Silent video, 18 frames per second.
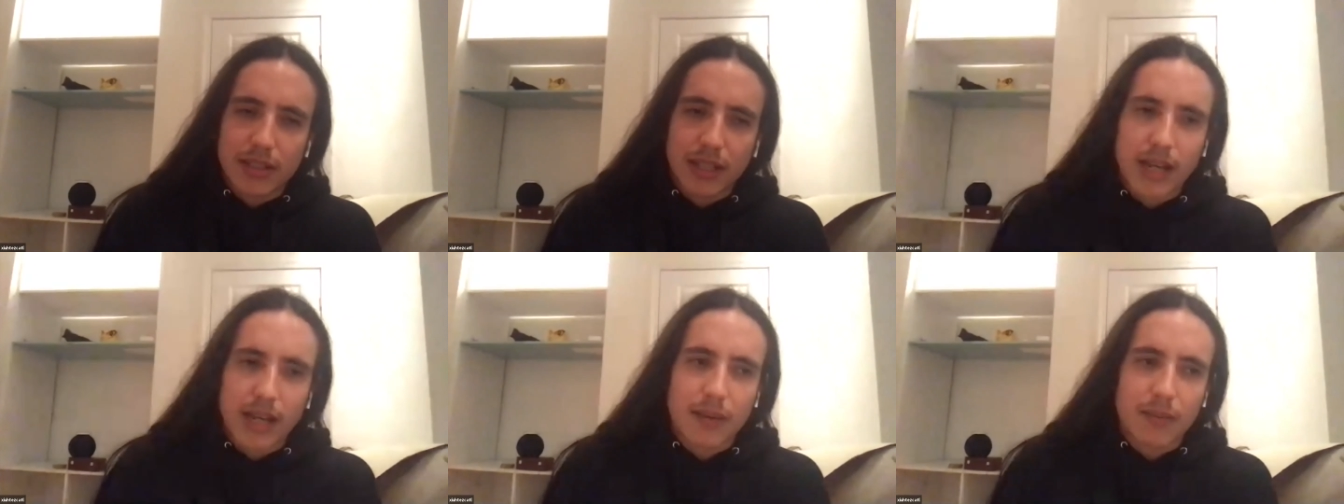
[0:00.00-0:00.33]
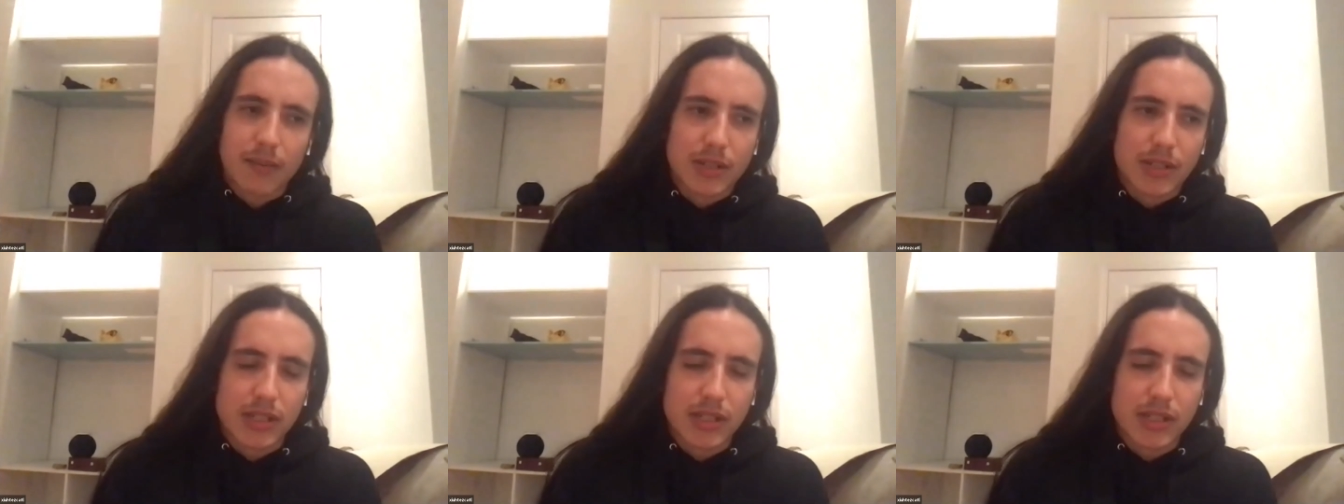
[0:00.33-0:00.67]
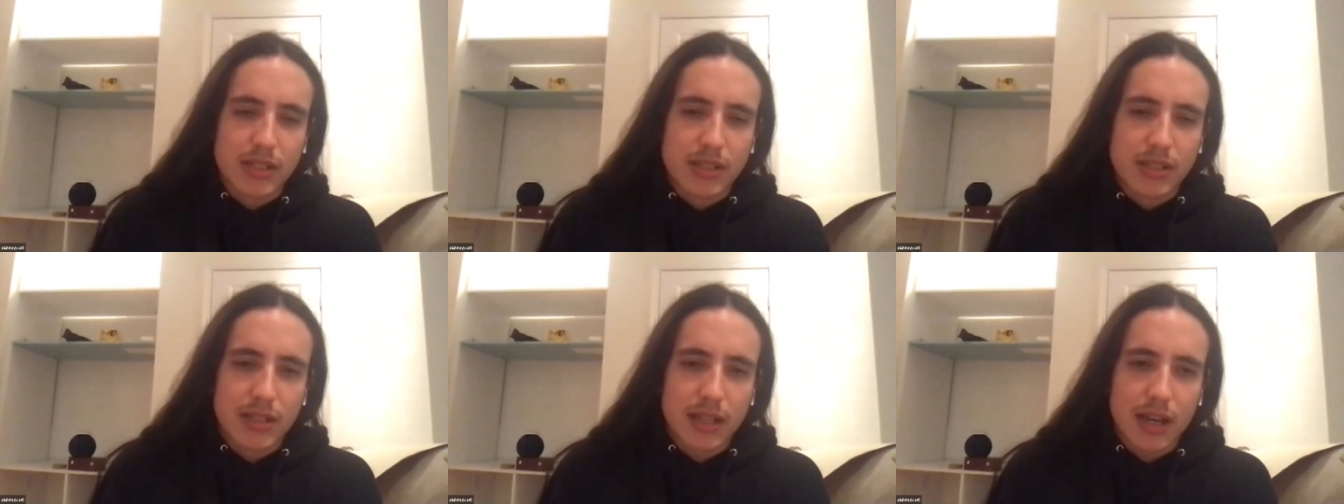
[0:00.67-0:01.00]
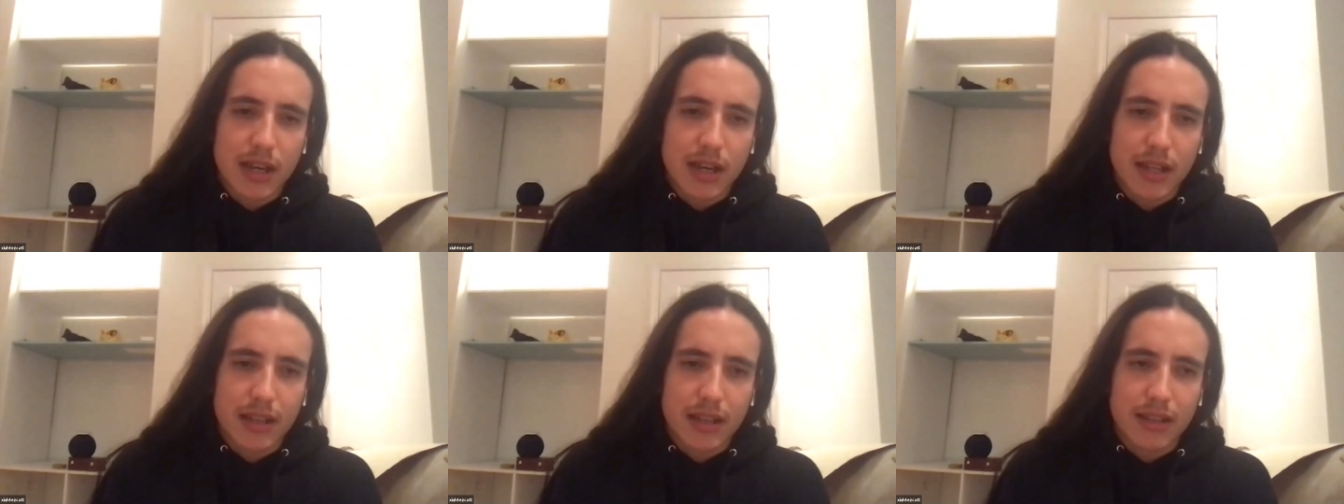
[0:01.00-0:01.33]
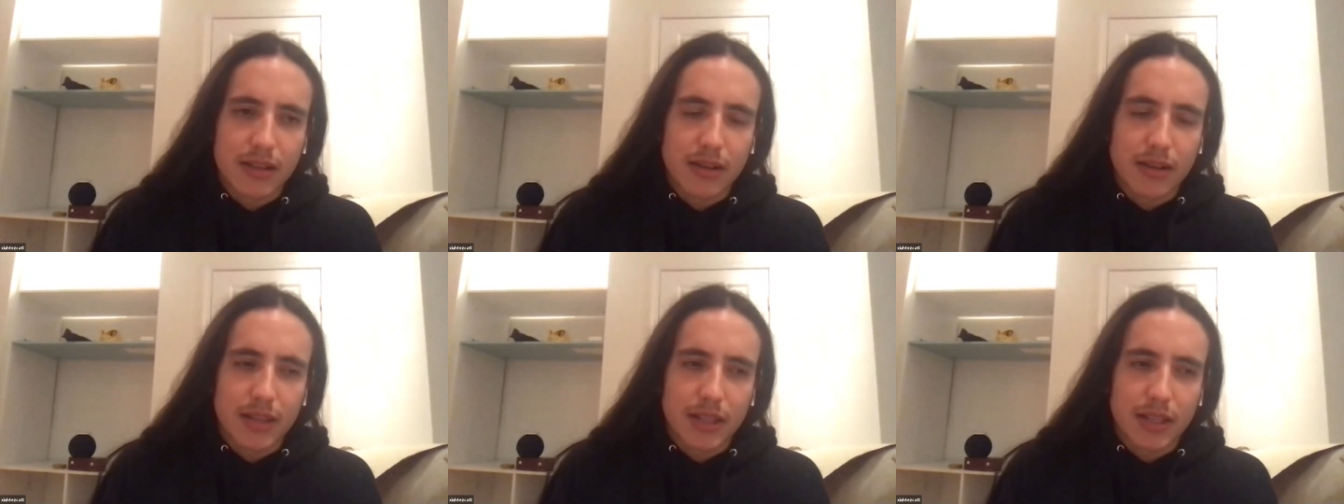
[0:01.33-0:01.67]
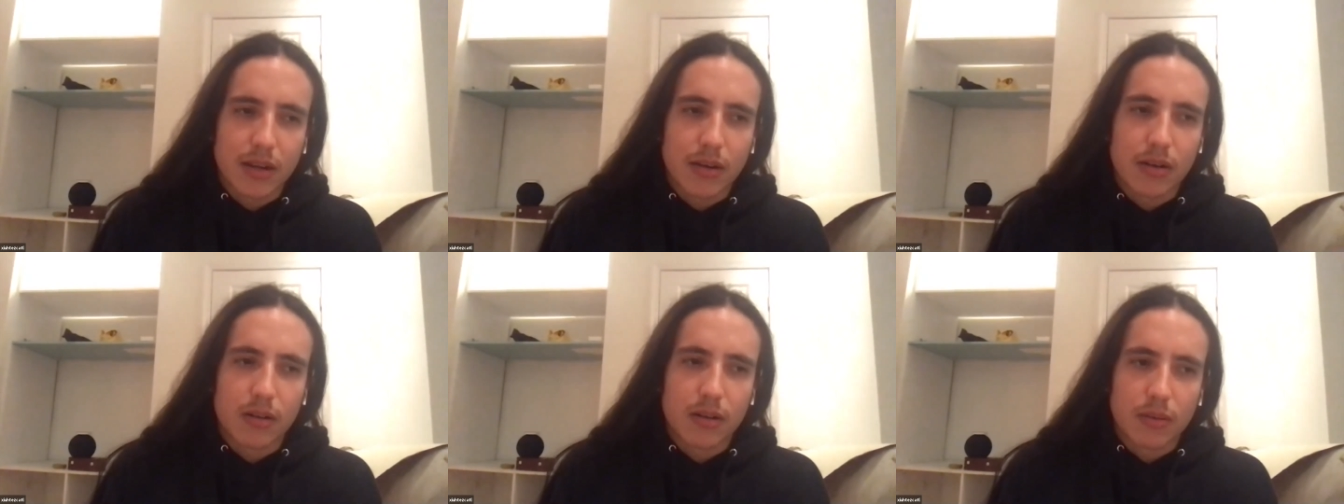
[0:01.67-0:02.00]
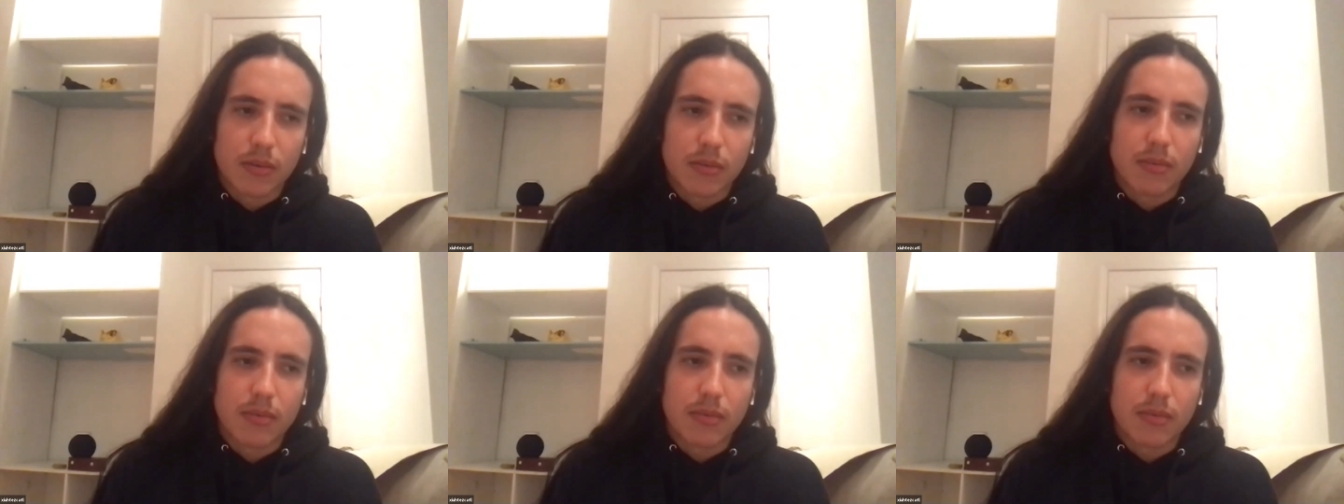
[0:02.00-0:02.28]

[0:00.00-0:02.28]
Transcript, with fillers: yeah, I mean she's I, I think our